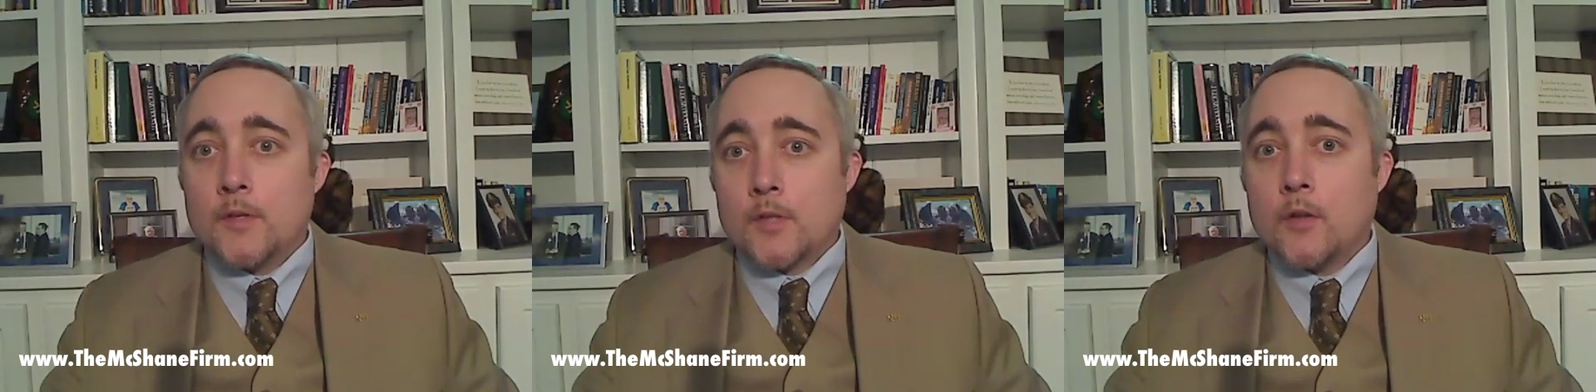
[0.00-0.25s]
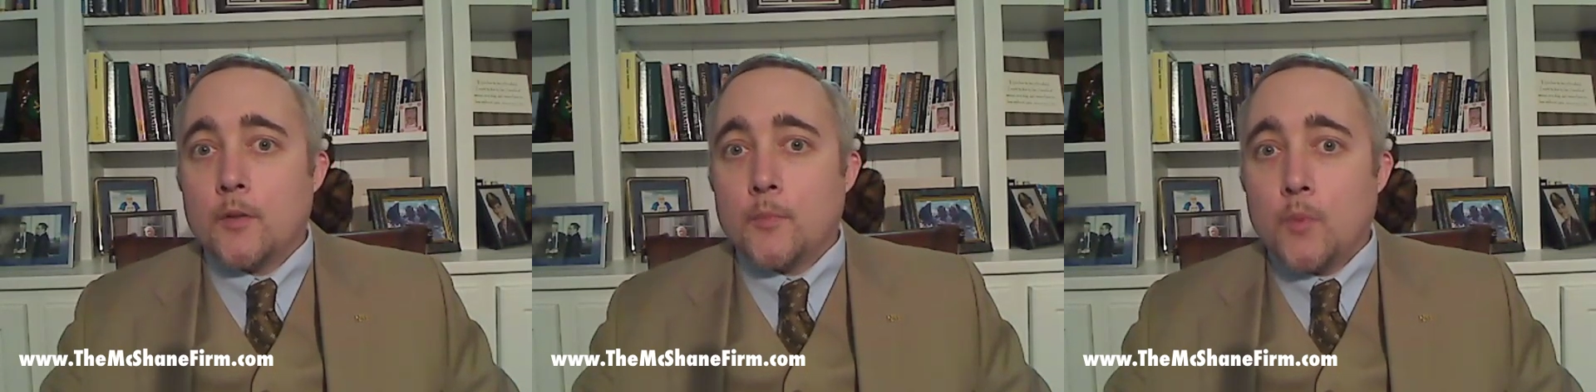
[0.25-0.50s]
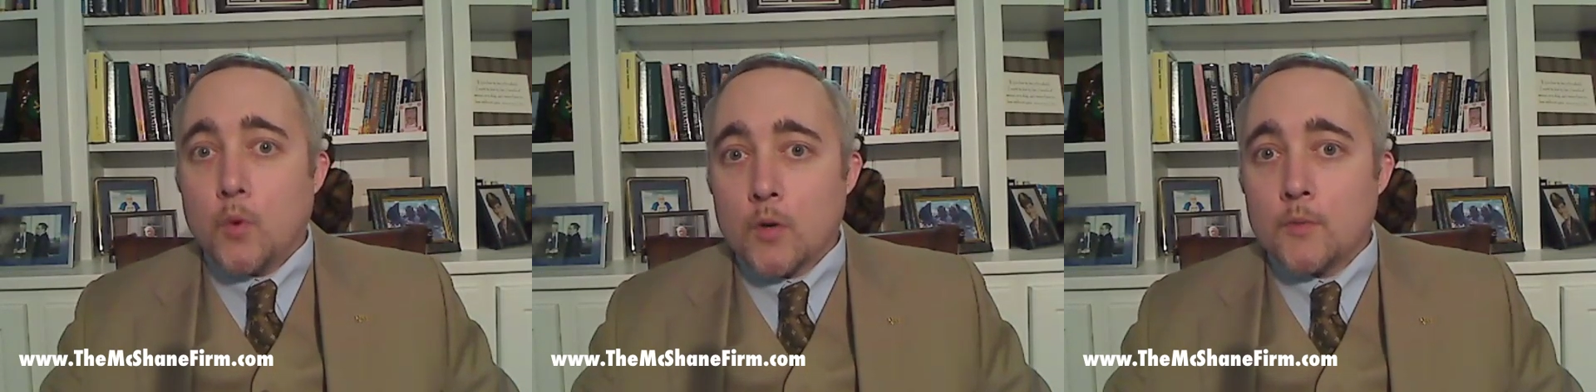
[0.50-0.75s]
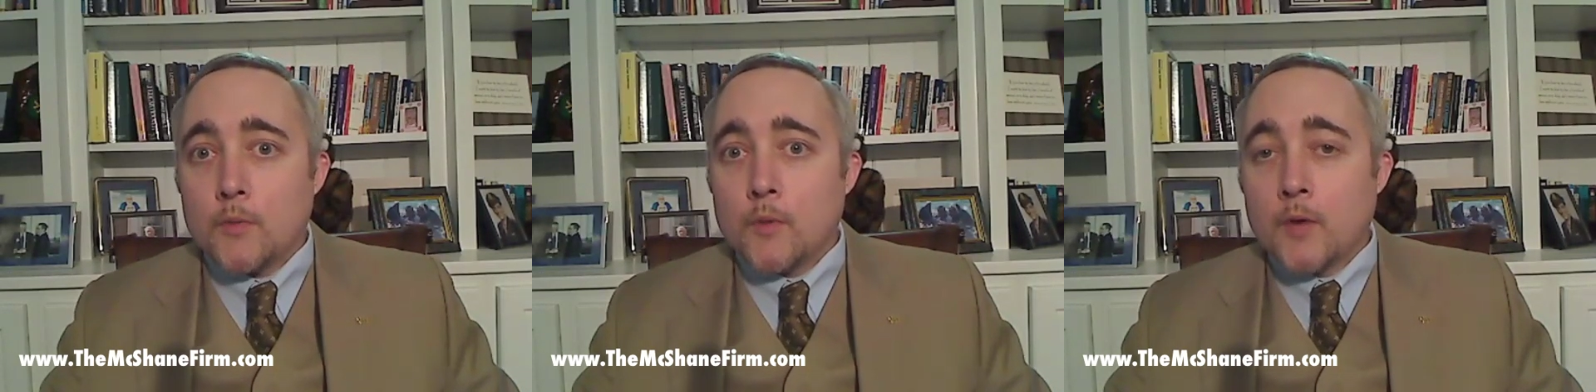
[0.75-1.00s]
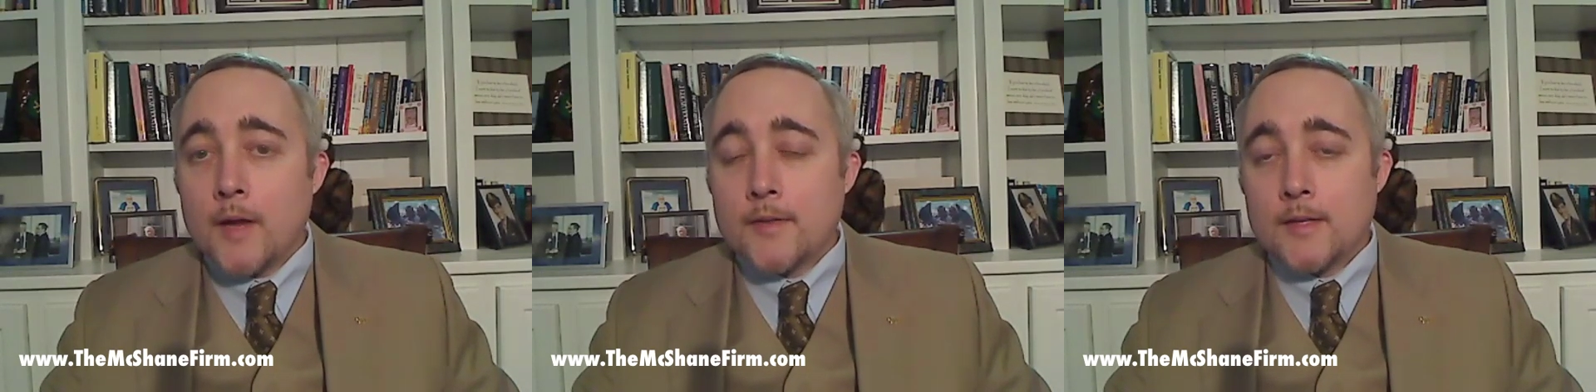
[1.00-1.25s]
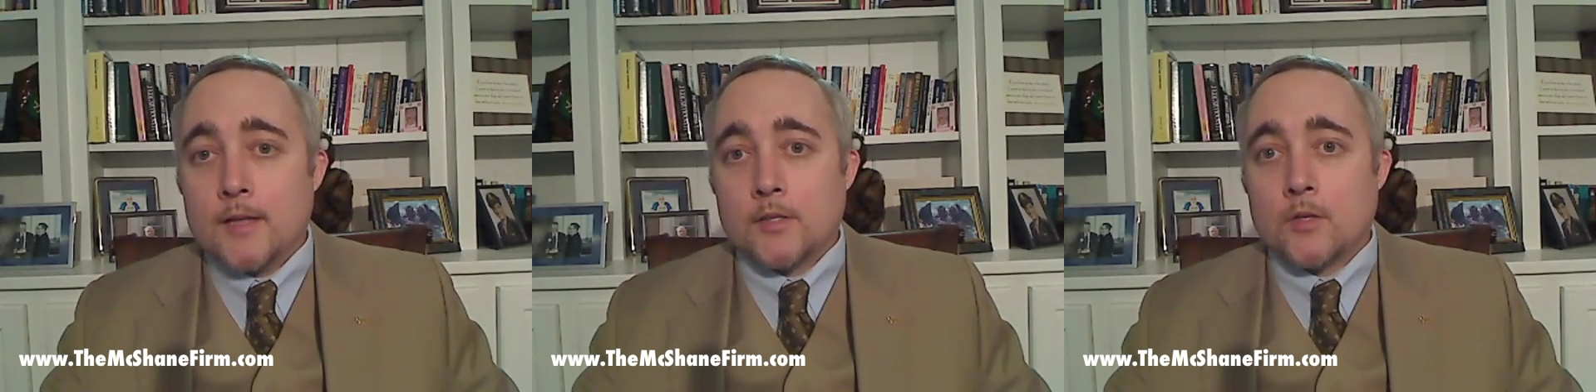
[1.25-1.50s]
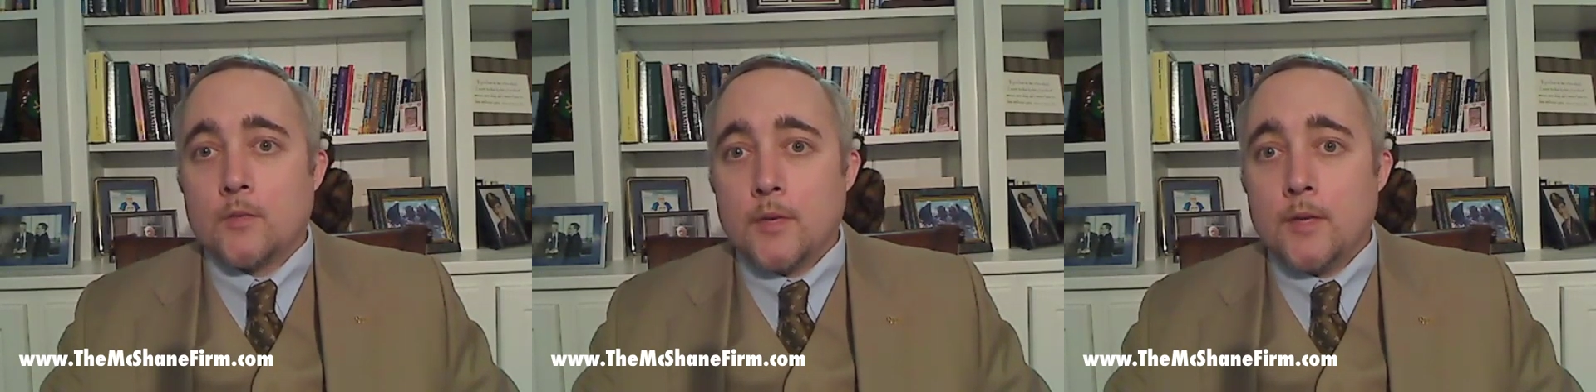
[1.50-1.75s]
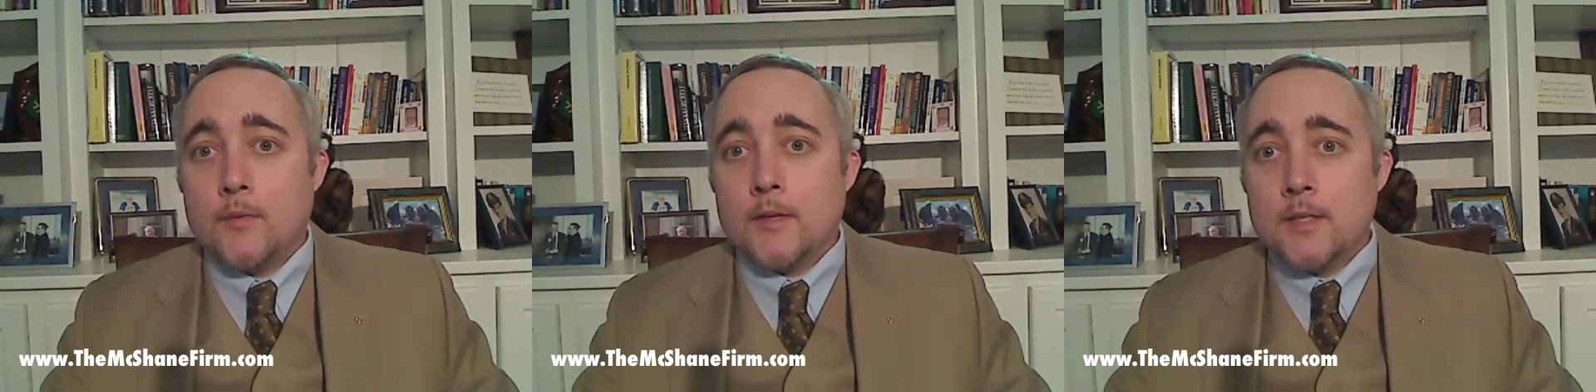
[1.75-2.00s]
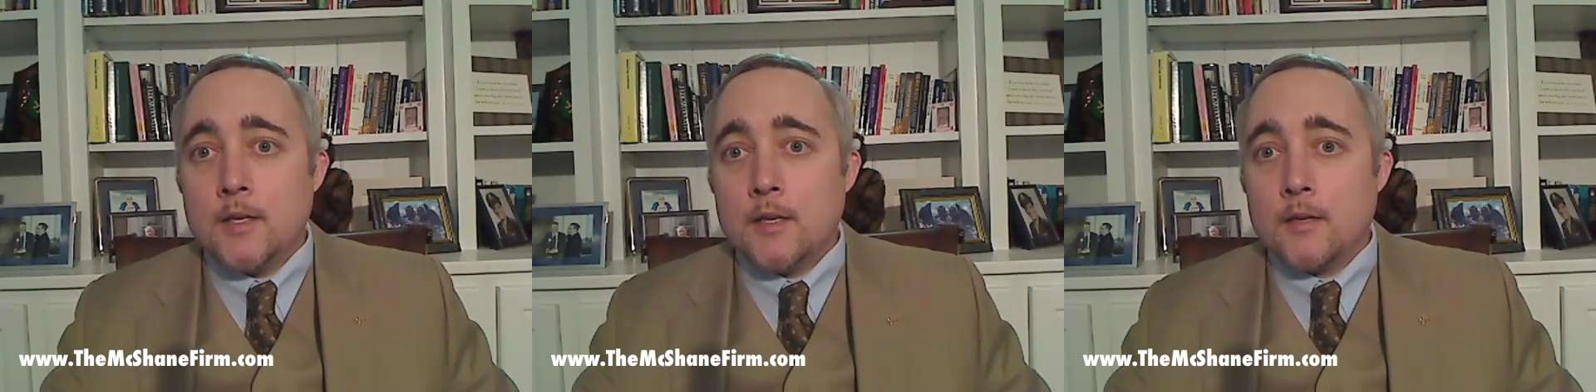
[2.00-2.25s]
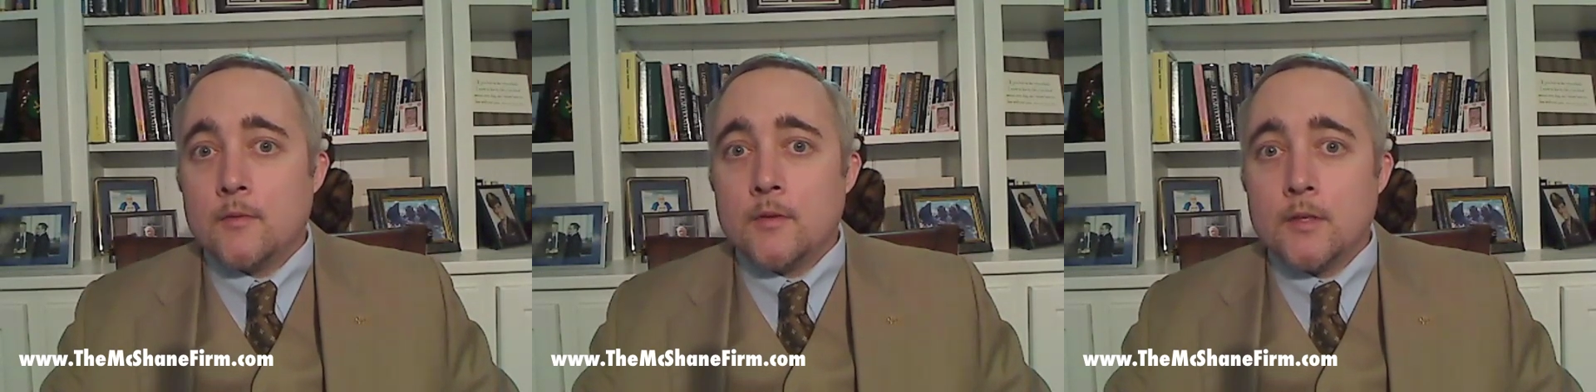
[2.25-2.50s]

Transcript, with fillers: called a portable breath test, or PBT.